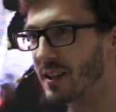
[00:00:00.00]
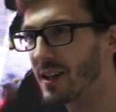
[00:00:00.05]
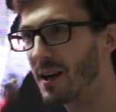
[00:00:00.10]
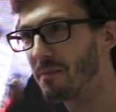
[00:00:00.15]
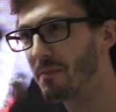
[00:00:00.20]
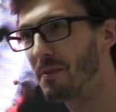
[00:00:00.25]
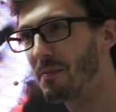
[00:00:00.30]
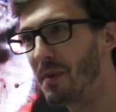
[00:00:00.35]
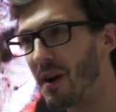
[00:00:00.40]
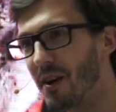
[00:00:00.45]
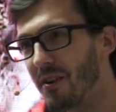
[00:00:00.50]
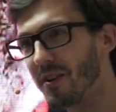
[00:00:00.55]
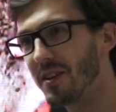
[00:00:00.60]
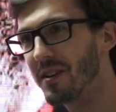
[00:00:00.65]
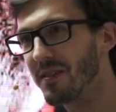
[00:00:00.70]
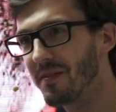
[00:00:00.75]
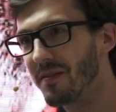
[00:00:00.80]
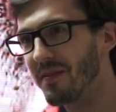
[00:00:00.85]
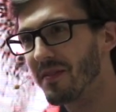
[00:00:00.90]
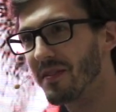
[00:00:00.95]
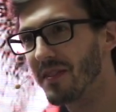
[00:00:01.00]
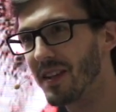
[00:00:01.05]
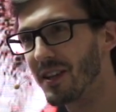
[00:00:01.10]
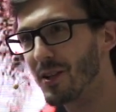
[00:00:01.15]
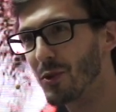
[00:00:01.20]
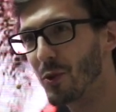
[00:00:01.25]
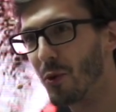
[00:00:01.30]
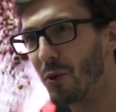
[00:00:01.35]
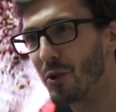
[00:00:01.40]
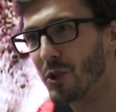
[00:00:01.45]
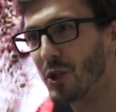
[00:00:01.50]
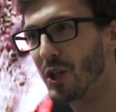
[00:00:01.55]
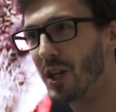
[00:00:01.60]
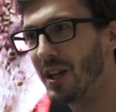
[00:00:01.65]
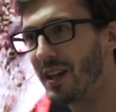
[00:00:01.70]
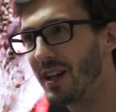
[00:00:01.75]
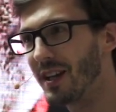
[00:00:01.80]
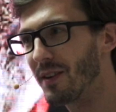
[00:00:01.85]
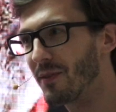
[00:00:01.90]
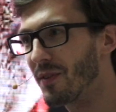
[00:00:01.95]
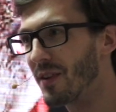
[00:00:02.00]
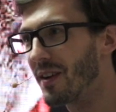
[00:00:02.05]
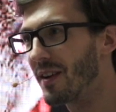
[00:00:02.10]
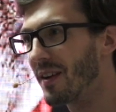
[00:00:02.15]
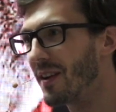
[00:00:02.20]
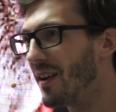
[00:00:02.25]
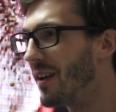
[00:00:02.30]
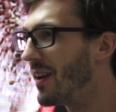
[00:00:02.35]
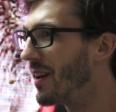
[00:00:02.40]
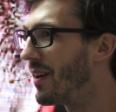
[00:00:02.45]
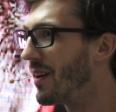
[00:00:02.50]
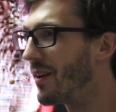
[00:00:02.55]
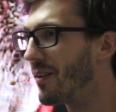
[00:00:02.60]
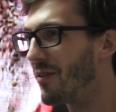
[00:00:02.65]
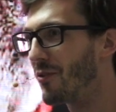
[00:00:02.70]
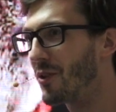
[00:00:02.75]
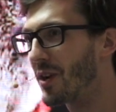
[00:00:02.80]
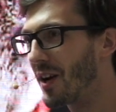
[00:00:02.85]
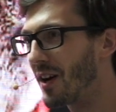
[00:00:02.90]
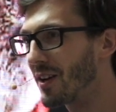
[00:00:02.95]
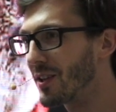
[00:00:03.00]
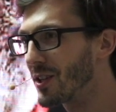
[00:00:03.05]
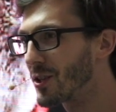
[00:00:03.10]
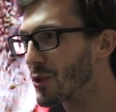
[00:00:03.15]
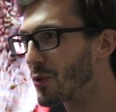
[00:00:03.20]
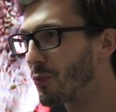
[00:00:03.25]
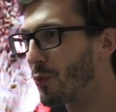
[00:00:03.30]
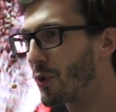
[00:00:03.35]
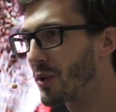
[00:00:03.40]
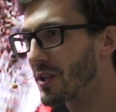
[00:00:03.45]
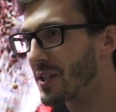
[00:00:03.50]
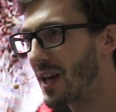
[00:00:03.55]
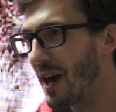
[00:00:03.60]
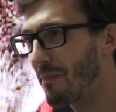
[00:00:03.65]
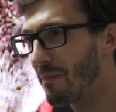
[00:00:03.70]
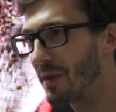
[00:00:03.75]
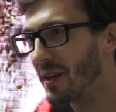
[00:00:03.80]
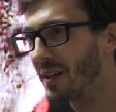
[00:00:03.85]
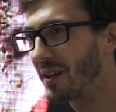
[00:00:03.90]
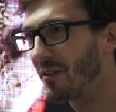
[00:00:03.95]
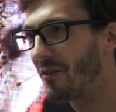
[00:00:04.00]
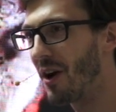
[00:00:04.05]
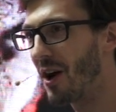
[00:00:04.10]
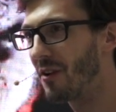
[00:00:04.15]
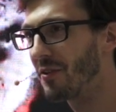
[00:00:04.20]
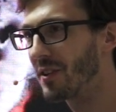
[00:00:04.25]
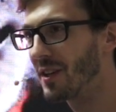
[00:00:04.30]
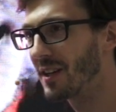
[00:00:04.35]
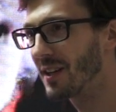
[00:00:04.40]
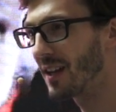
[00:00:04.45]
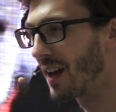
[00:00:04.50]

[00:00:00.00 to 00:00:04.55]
capybara, that is all chill, and regardless of what is happening around it,